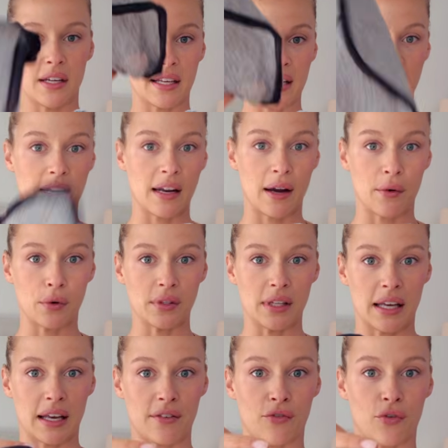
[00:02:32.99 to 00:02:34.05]
Again, I will
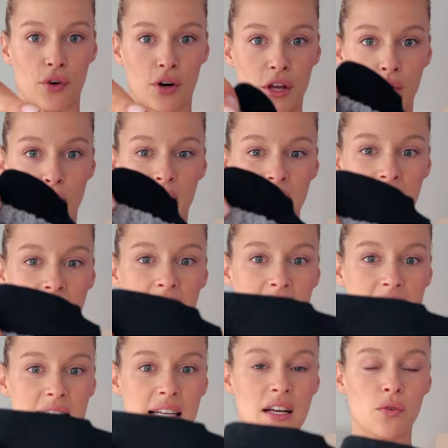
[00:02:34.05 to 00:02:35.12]
link it for you, but it
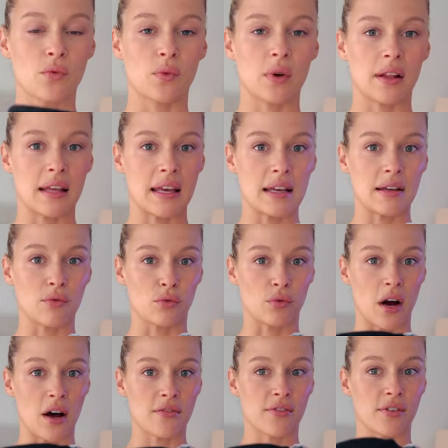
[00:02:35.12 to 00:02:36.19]
has like a really
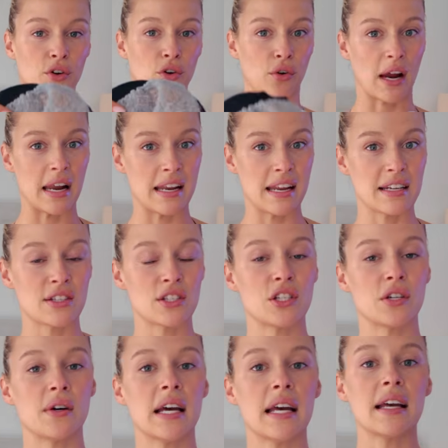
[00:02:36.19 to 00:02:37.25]
rough graininess
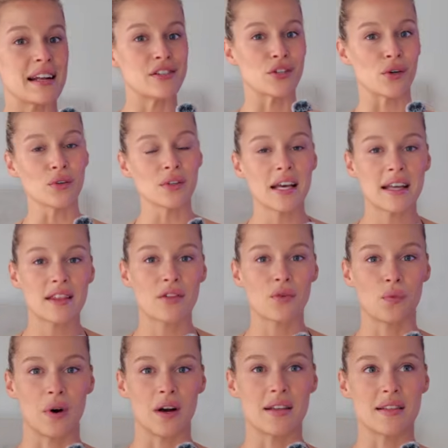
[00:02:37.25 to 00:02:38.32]
to it. And I don't like the
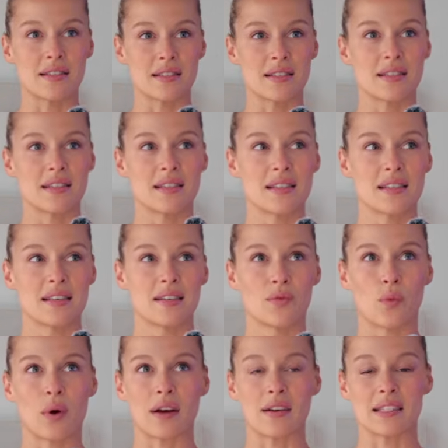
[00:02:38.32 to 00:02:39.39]
ones
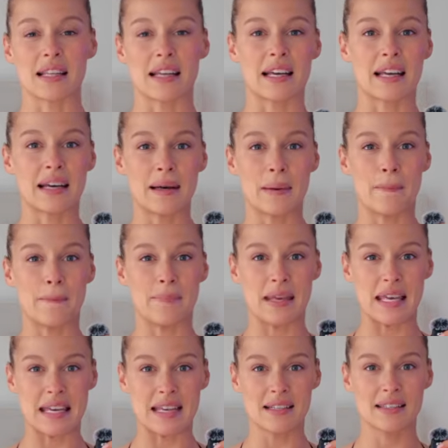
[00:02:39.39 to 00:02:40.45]
where it's like
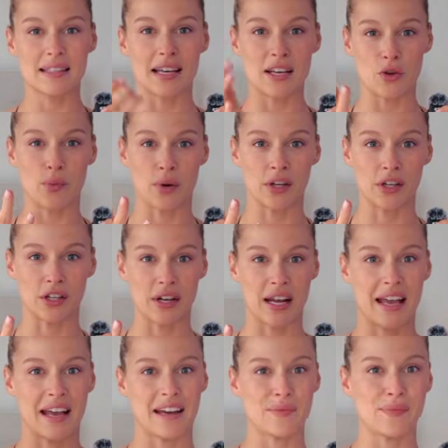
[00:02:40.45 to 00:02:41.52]
beads that you put in your
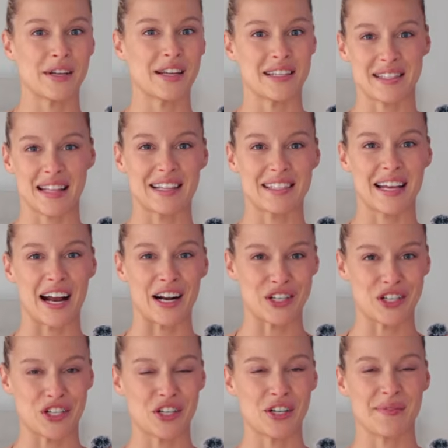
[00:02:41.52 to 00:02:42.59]
hand, because that
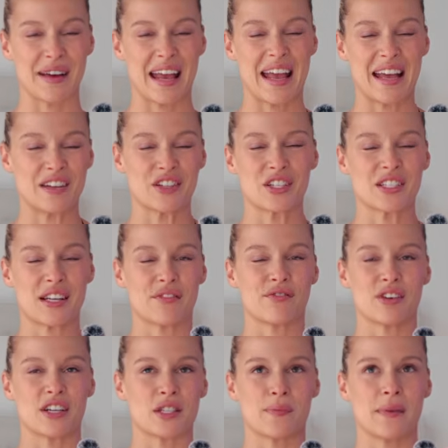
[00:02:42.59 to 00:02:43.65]
texture on my hand just like
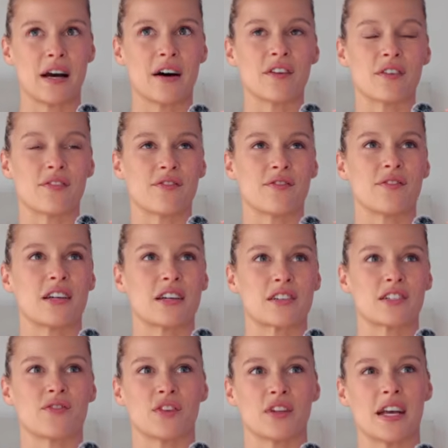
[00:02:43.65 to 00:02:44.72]
freaks me out if the
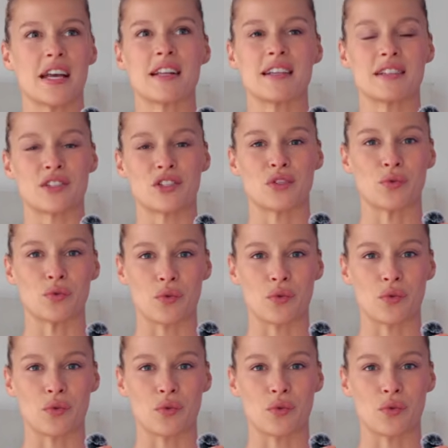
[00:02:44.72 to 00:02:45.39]
exfoliant is too